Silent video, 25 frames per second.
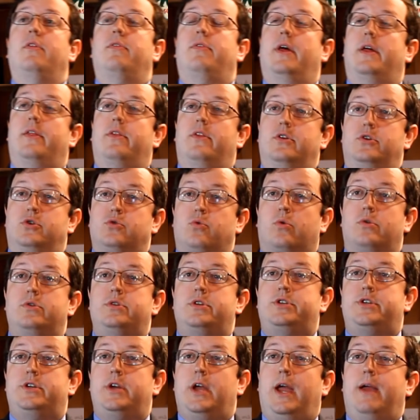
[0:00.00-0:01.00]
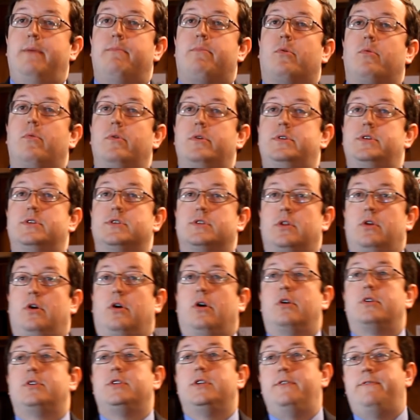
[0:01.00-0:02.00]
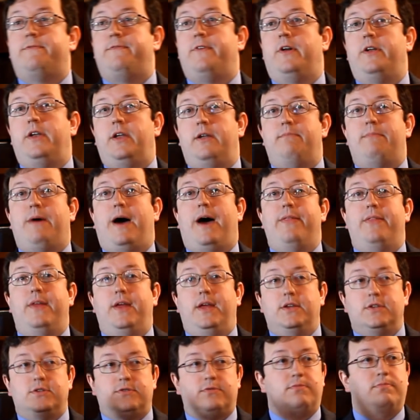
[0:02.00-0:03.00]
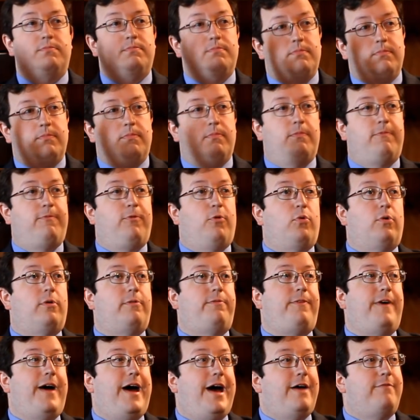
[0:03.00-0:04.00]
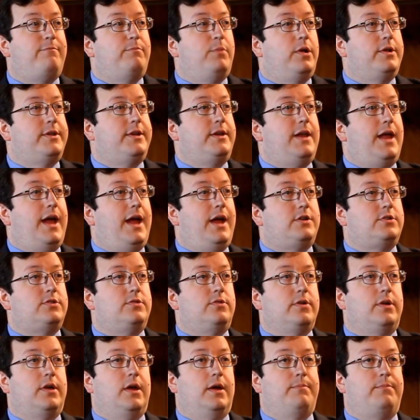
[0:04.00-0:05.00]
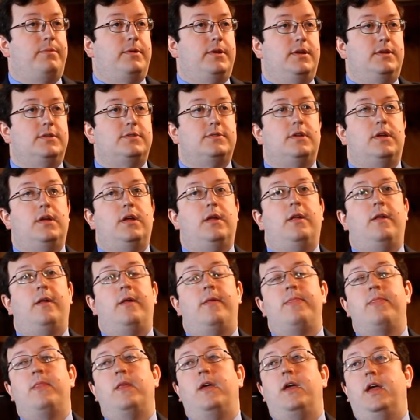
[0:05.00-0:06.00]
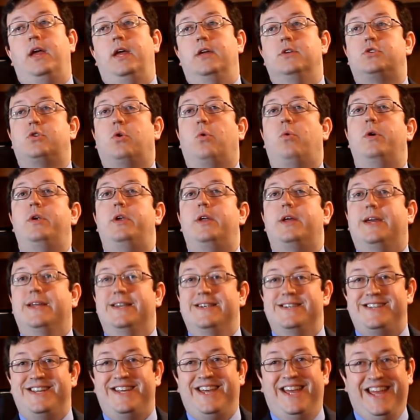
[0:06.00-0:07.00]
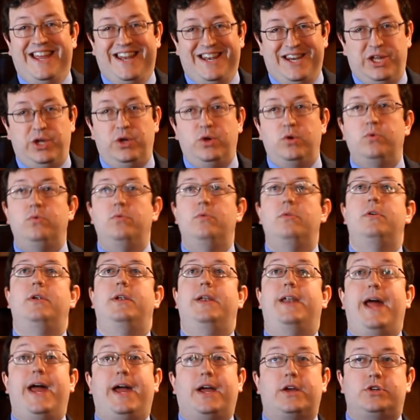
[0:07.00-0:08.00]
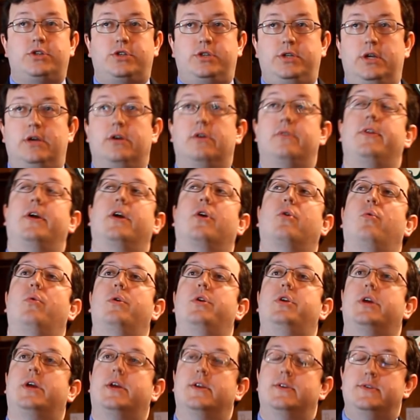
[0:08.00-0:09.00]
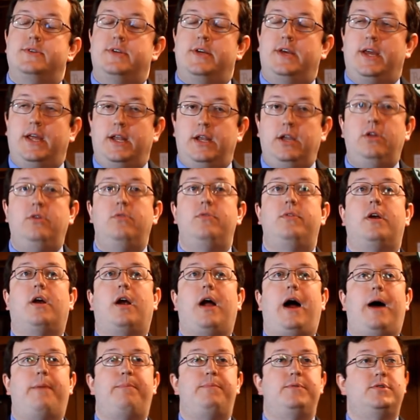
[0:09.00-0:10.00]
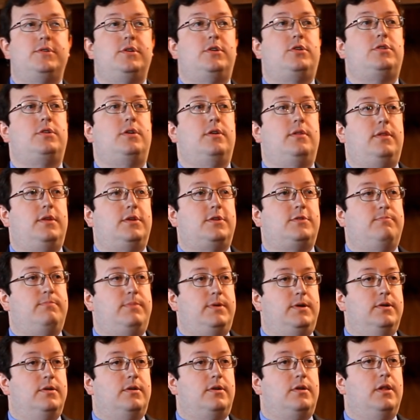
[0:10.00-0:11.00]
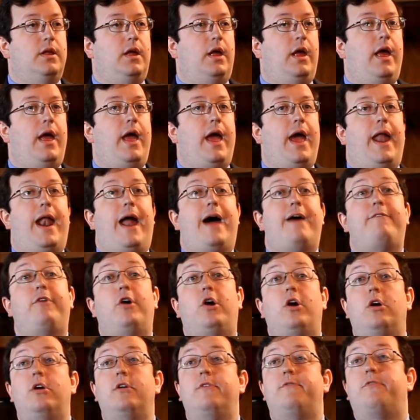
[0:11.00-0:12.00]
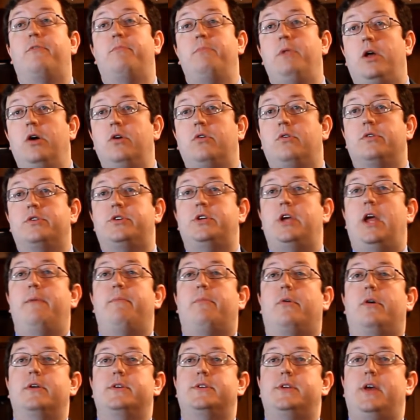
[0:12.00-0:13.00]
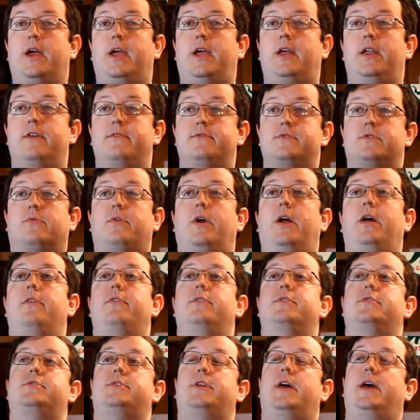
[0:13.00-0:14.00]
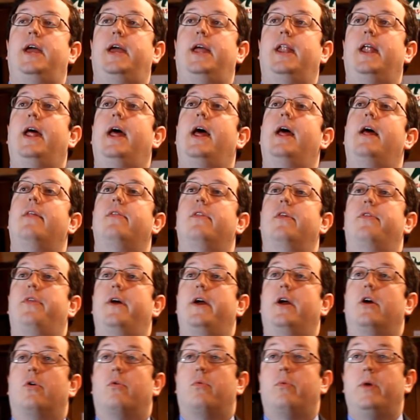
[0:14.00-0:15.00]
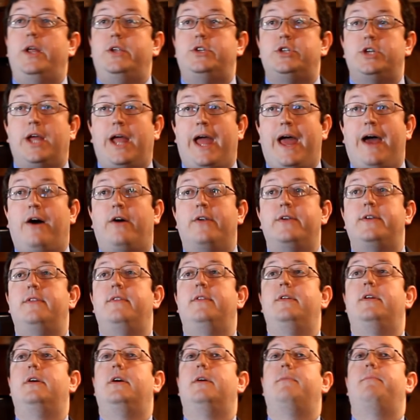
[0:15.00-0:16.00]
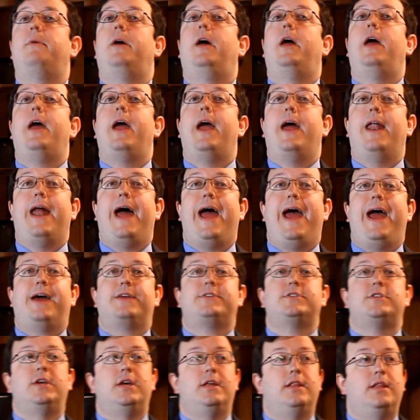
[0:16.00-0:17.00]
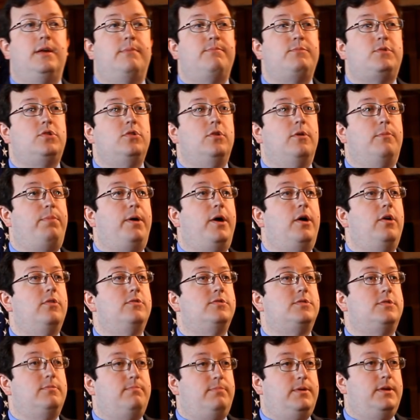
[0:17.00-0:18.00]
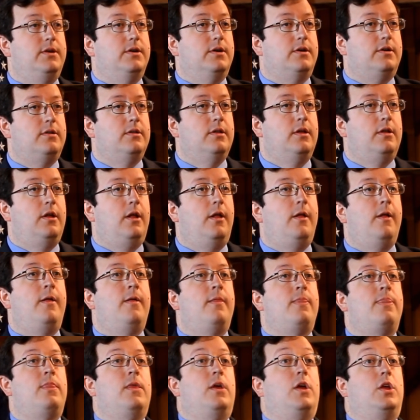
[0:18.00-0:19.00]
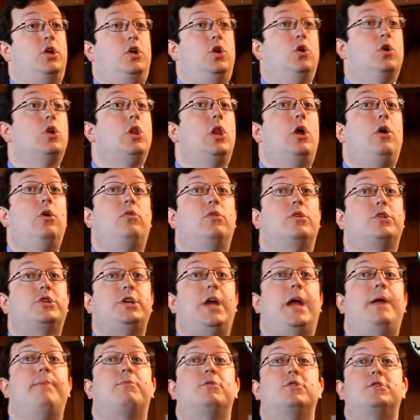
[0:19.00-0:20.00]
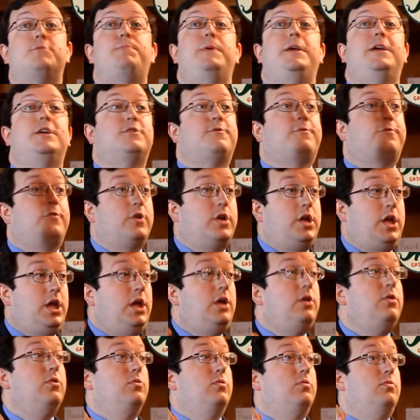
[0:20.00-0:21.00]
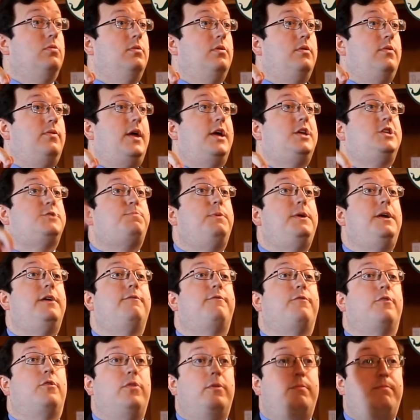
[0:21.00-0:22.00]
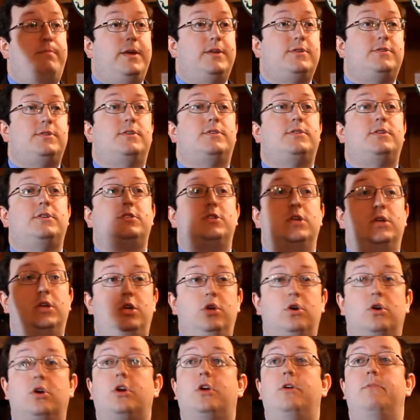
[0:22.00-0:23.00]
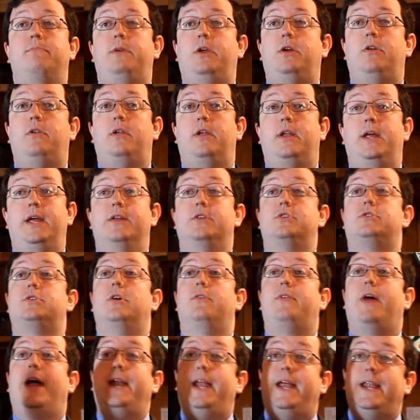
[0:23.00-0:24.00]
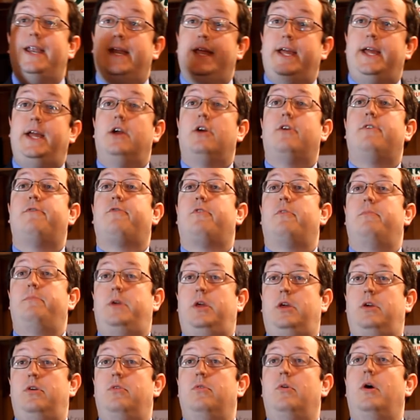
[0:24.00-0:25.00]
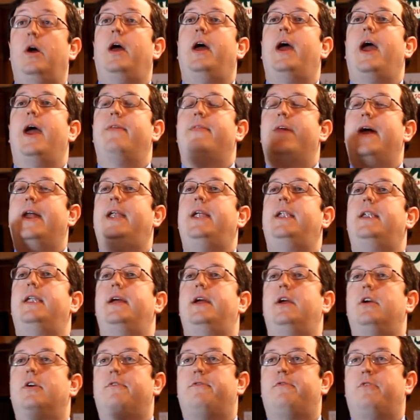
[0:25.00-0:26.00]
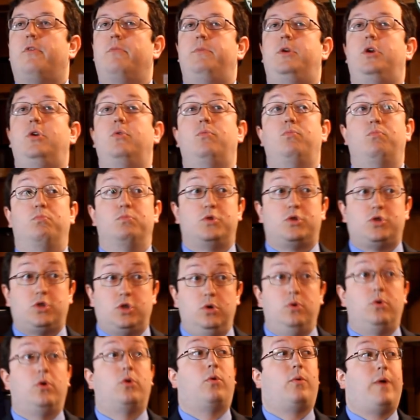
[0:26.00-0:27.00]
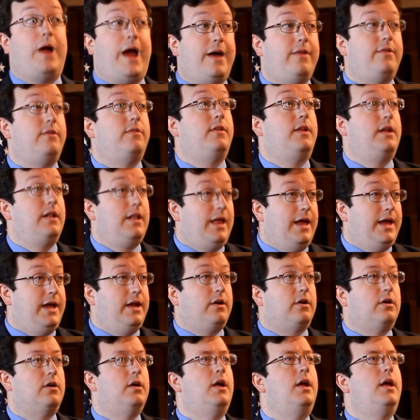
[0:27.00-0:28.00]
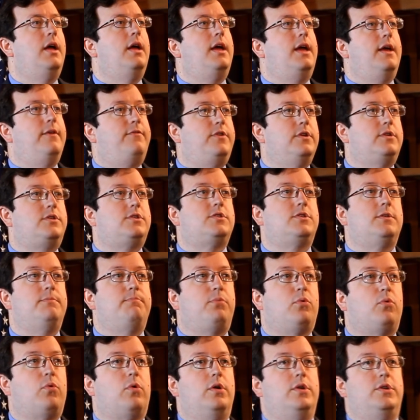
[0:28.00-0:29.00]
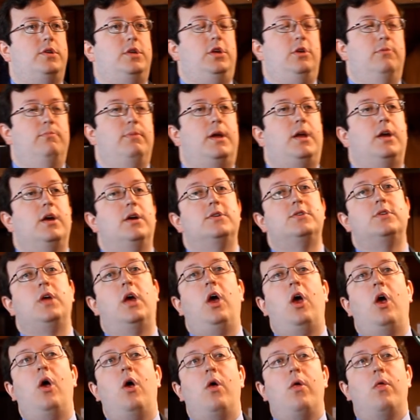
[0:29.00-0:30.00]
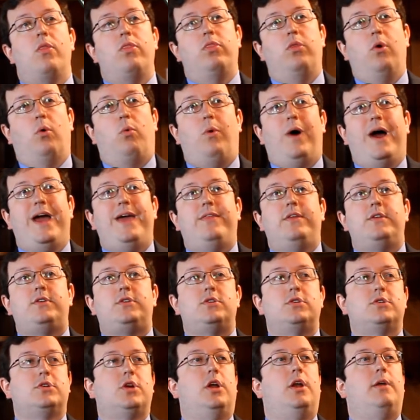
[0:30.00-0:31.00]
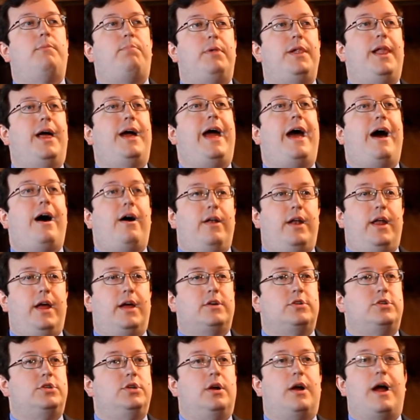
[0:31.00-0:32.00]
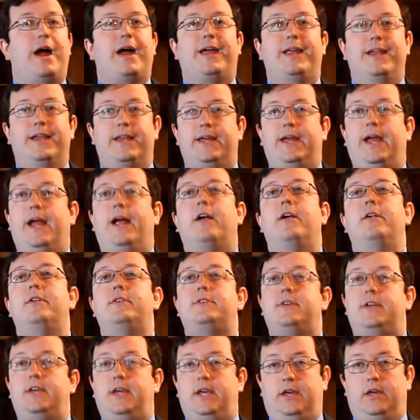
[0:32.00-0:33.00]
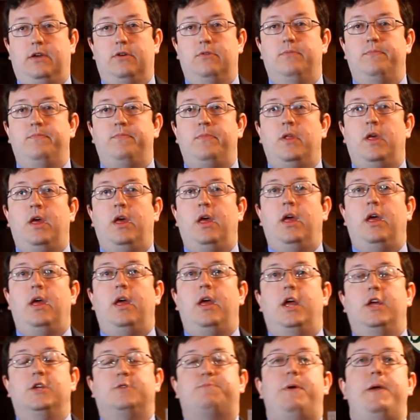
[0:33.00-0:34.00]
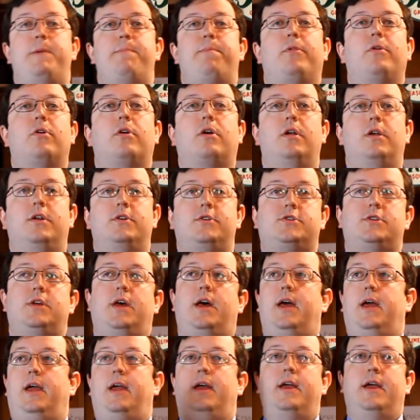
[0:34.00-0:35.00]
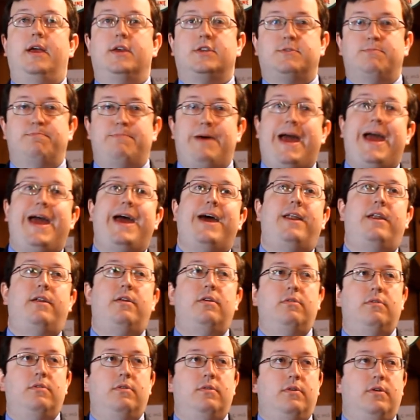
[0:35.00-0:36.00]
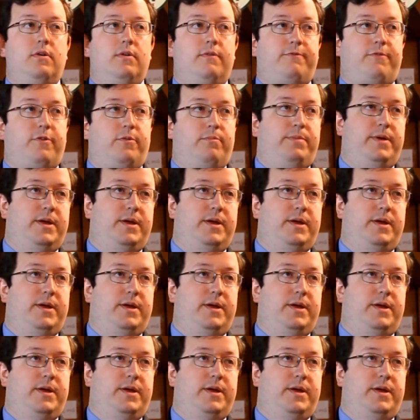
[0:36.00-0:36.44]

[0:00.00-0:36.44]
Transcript: that the Georgia Chamber, which is largely funded by these 4 or 5 multinational companies, is going to continue next year. They're going to continue their opposition to this bill. And I've heard from local chamber executives around the state that they are reaching out to them and asking them to oppose the bill. Your local chamber speaks for you. They speak for the businesses in your community, and so they need to hear from you, and they need to hear from you sooner rather than later if this is important to you, because the way this is going to play out next year, I can guarantee you, is people are going to say it's bad for